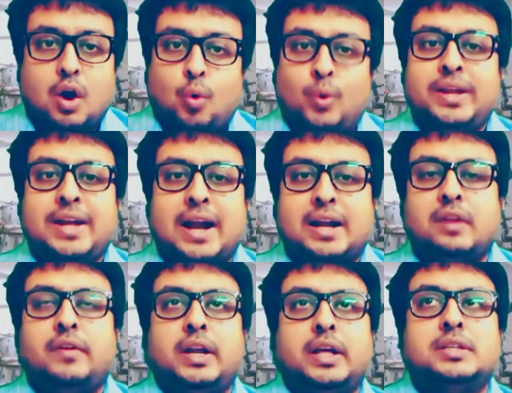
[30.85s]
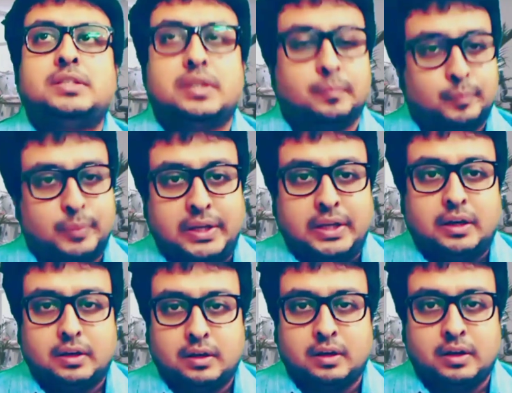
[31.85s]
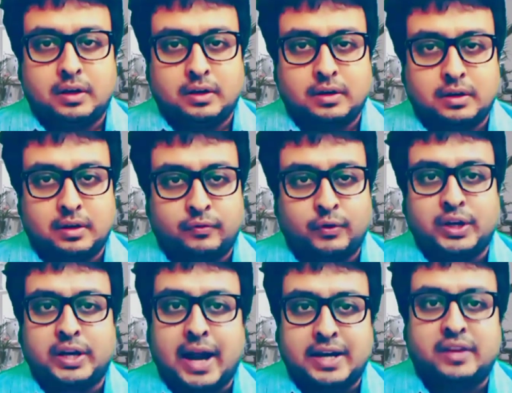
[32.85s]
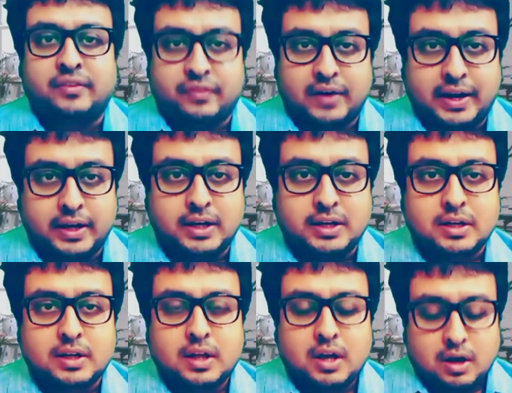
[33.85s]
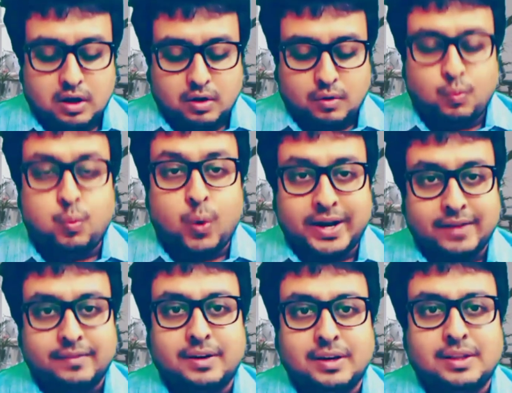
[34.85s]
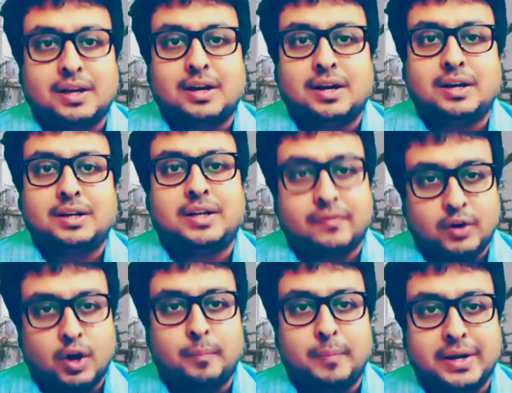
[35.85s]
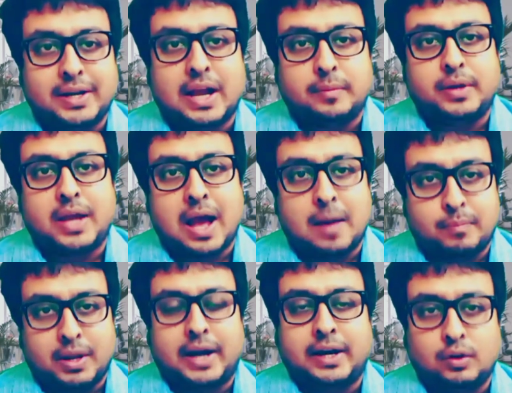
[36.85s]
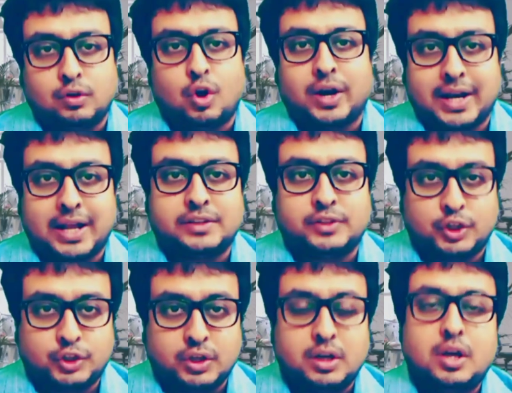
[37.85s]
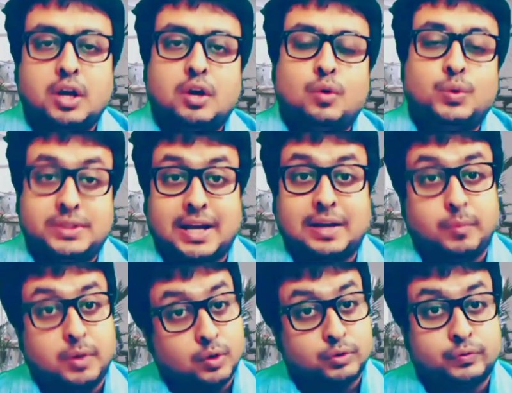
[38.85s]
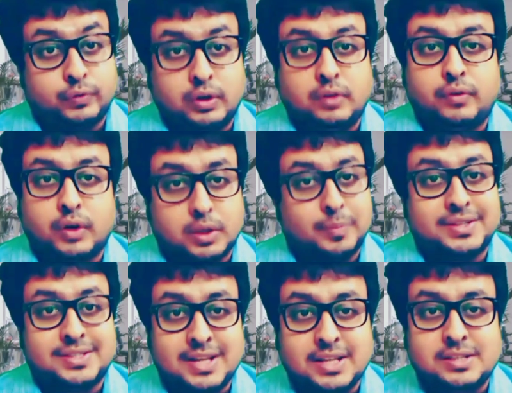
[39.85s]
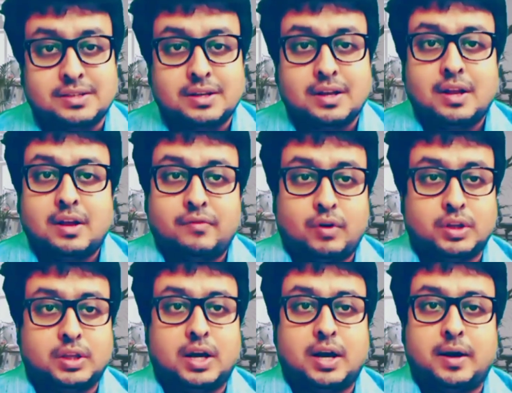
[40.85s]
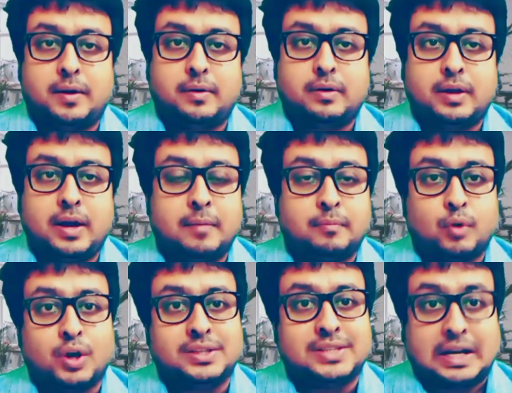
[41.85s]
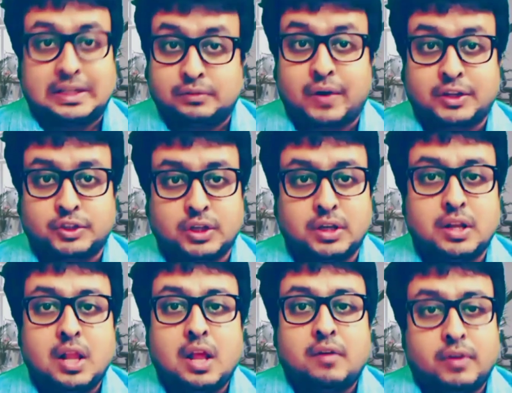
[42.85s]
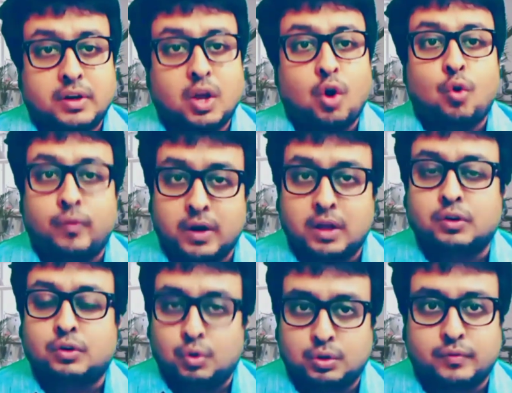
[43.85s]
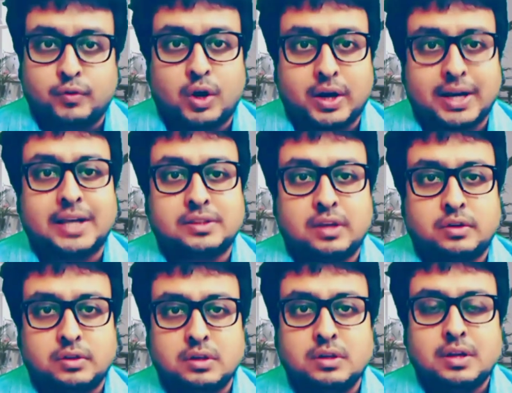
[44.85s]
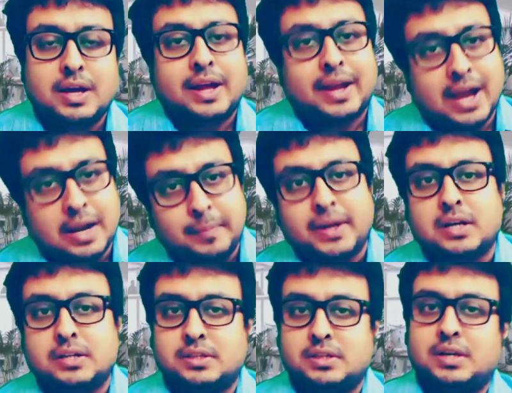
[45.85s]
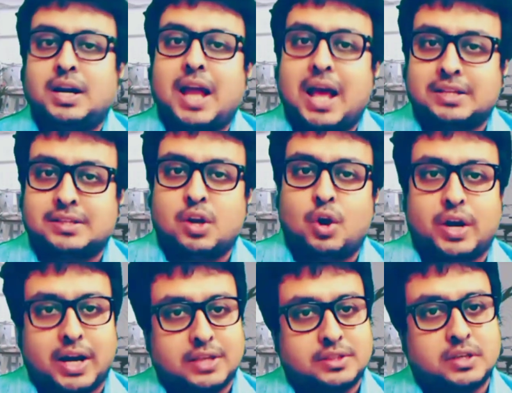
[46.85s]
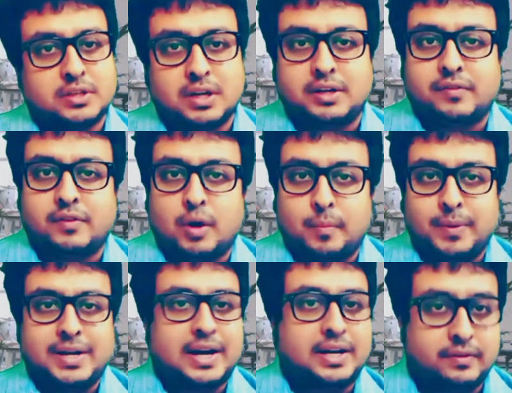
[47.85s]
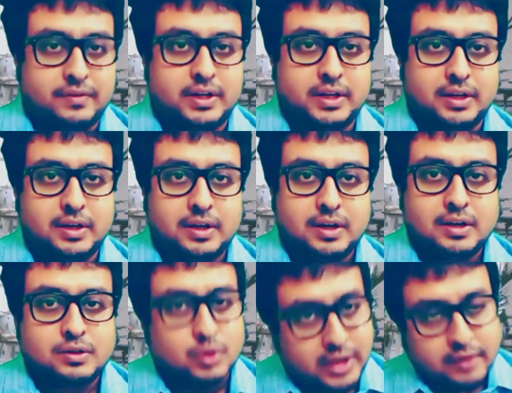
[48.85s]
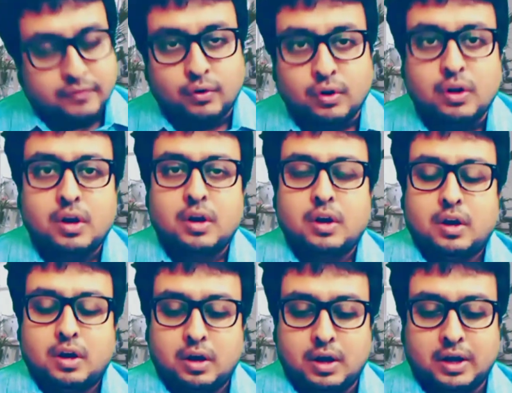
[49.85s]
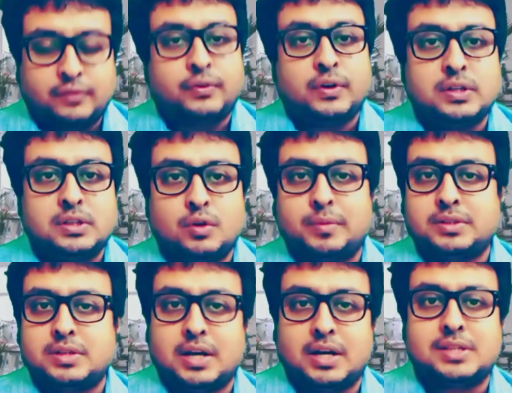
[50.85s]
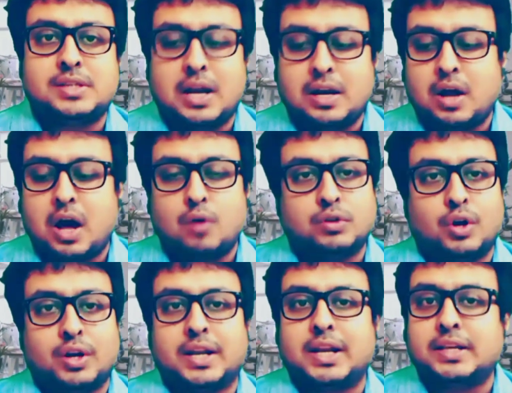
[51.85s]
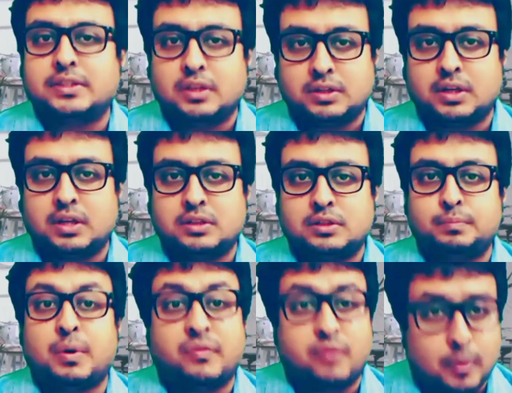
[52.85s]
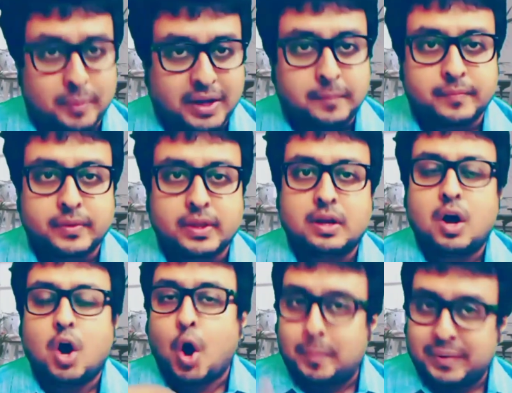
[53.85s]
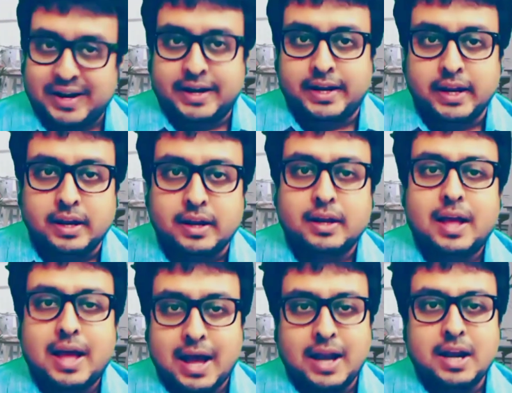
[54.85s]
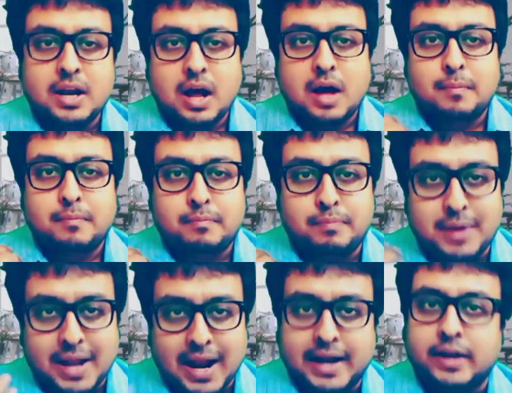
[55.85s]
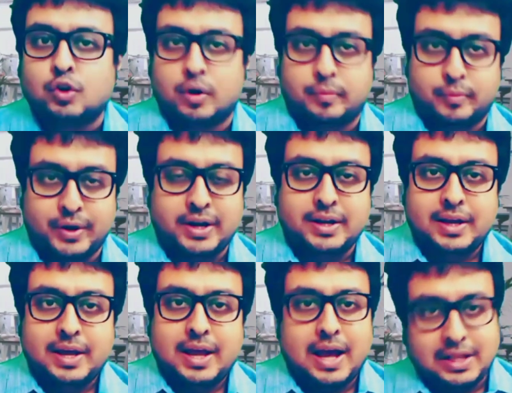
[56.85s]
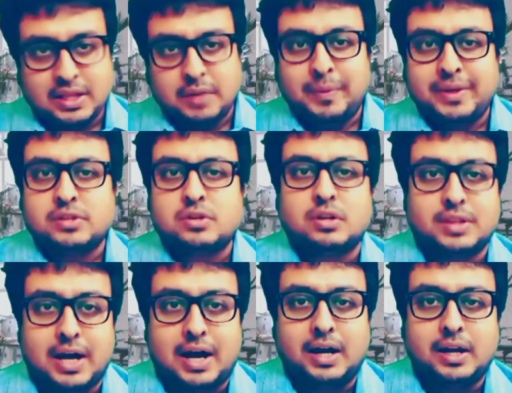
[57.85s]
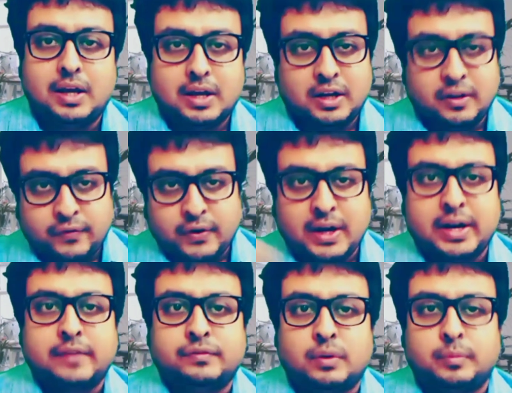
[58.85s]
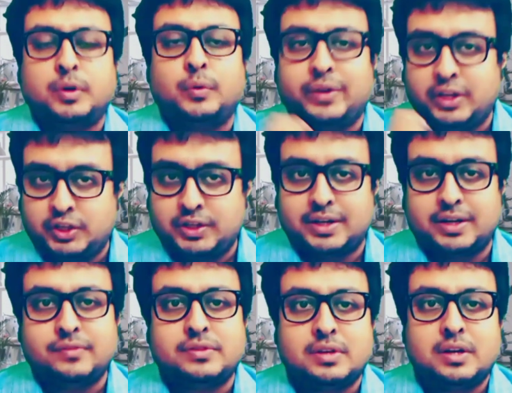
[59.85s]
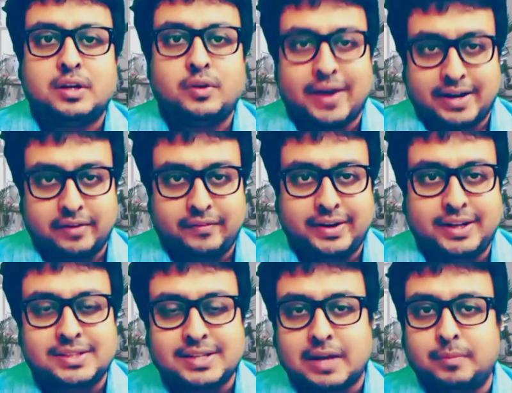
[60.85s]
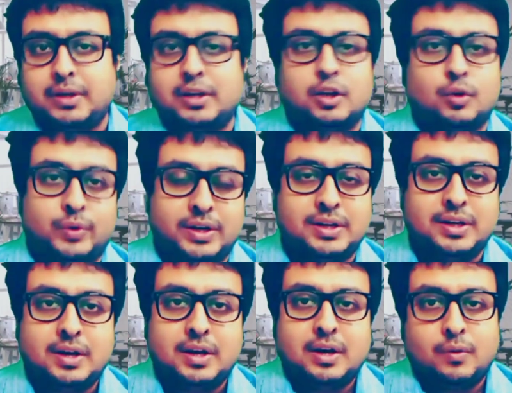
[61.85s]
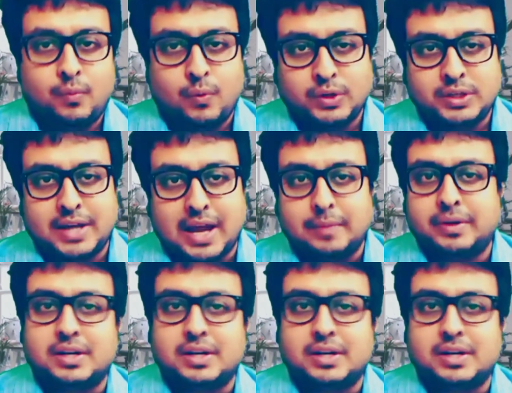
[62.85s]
OD activity is simply, in if we can define it, whatever the development can be applied to the organization which can be useful for the business, for the employee satisfaction, for the overall growth of the organization, can be considered as an organizational development activity. So therefore, at first you must understand how the organization is performing, operating, and planning to operate, and then based on that, different types of new initiatives, new activities can be included, which can be